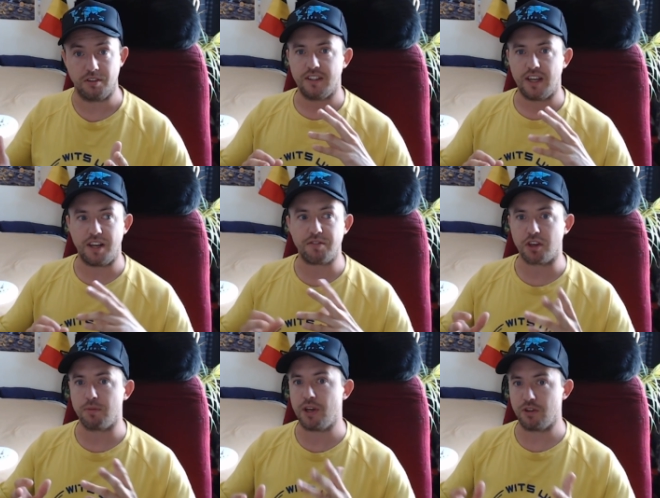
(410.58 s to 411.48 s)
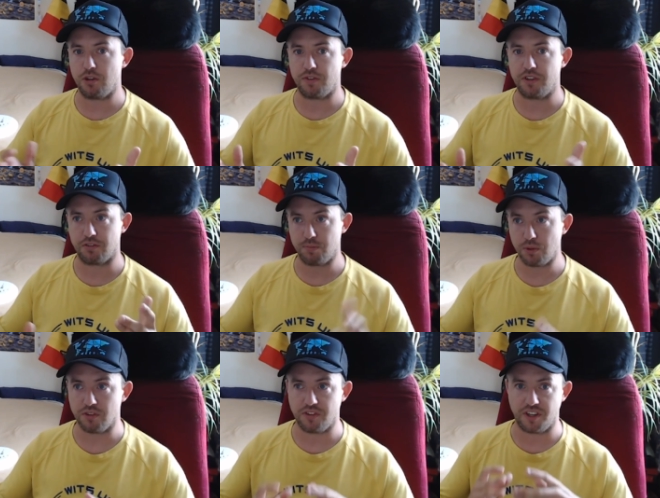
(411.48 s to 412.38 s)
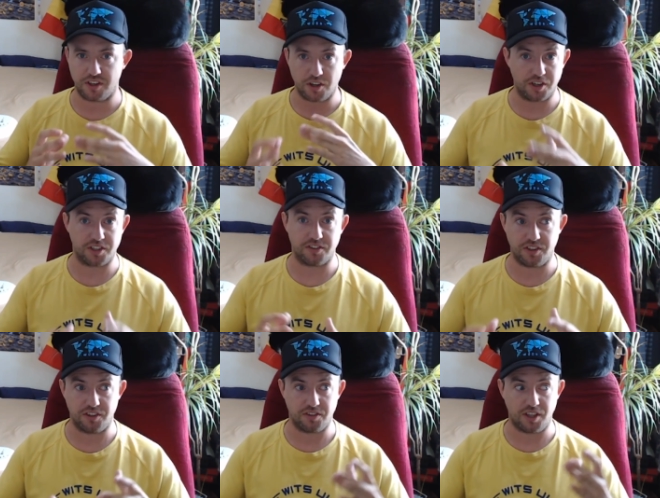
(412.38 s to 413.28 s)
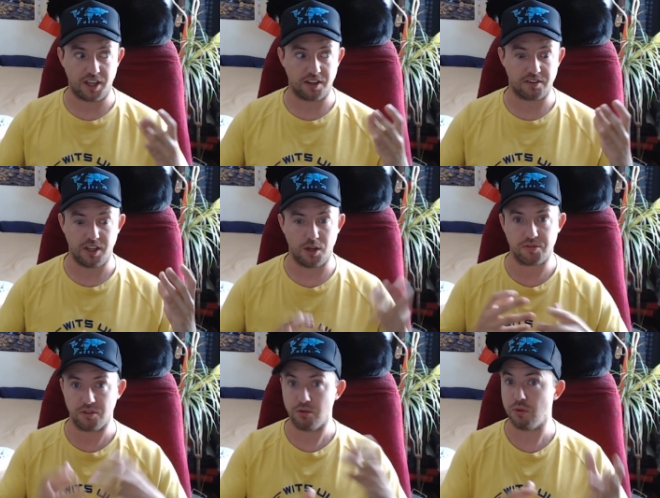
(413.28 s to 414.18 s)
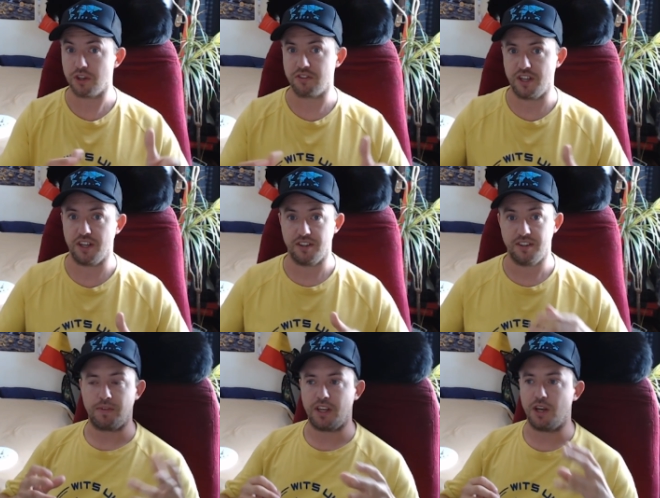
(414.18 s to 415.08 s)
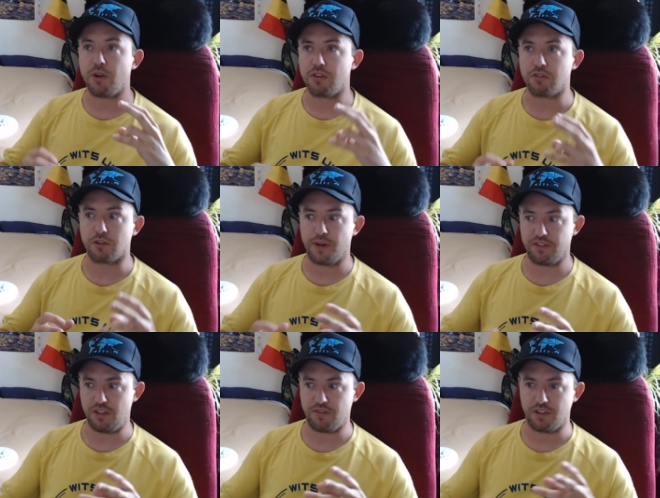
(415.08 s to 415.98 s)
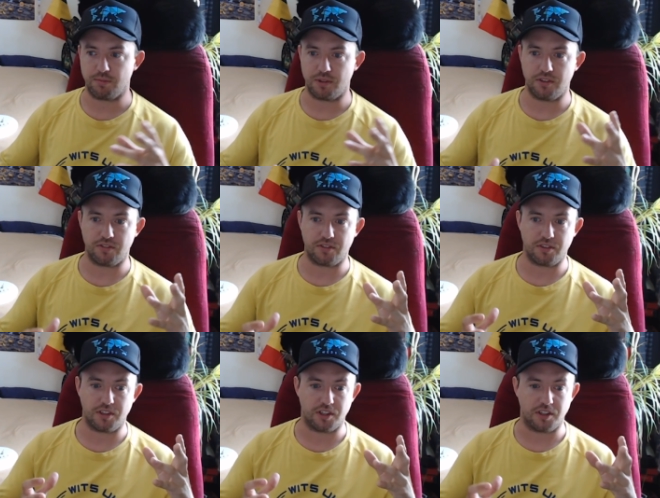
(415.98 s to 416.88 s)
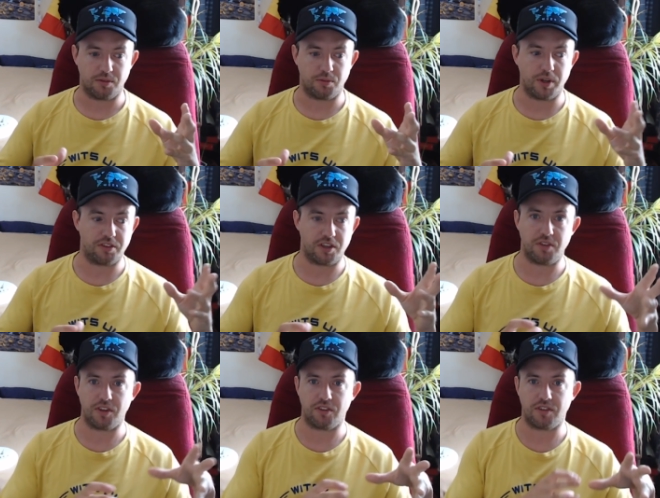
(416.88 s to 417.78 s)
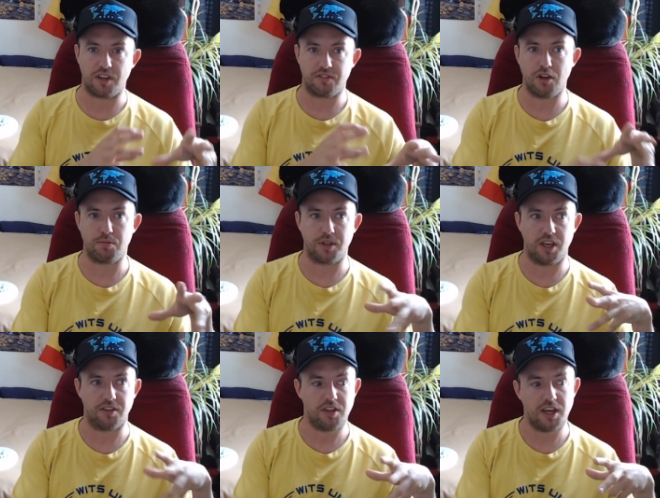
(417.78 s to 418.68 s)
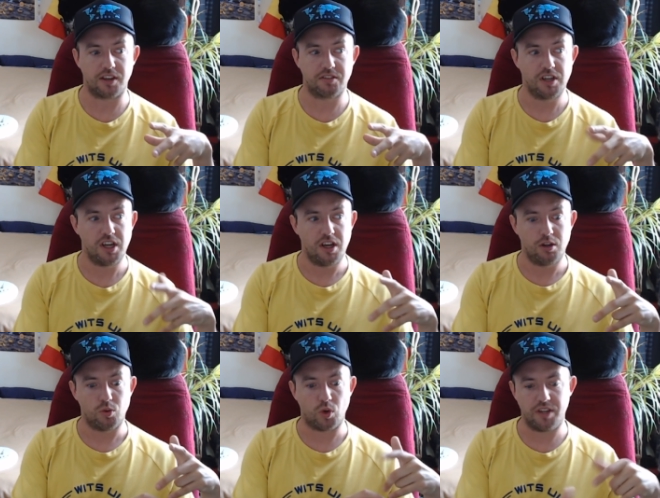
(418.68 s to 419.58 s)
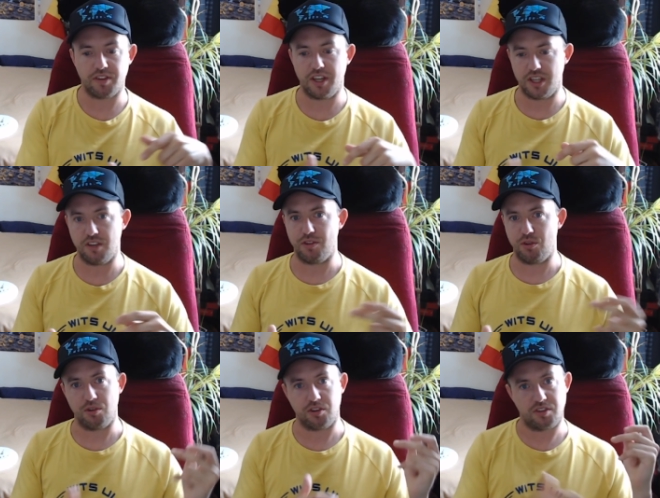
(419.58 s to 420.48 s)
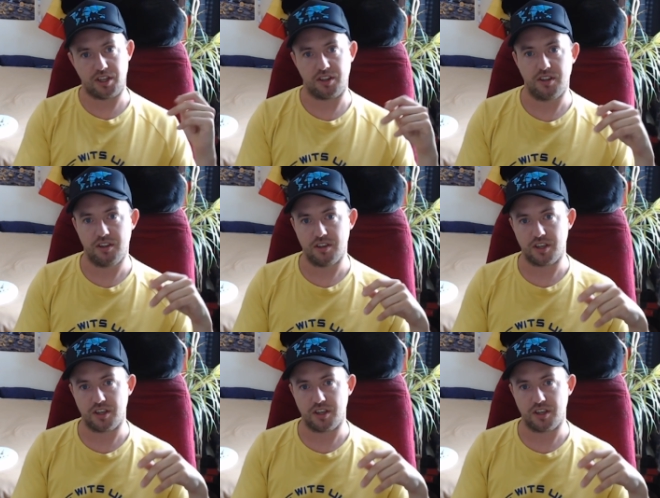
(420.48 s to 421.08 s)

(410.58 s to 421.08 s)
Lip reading: And everything about the offense supports and encourages this and helps it all work together. And now I can talk about defense, because when defense sets up against Hex, whatever they give you, you can take.